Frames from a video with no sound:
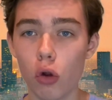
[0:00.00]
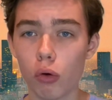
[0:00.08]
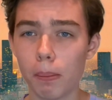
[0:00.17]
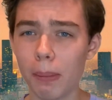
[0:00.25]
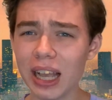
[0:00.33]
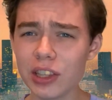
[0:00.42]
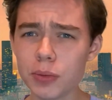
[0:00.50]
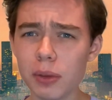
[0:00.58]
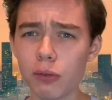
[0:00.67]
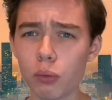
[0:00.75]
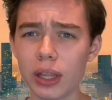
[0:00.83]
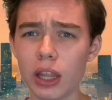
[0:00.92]
Reminds me
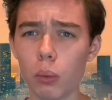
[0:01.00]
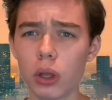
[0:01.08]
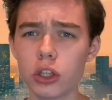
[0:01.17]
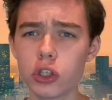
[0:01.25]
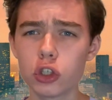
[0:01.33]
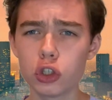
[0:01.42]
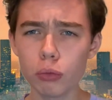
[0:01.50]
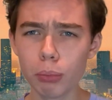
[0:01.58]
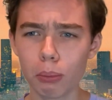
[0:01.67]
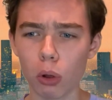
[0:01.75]
of when they won the Super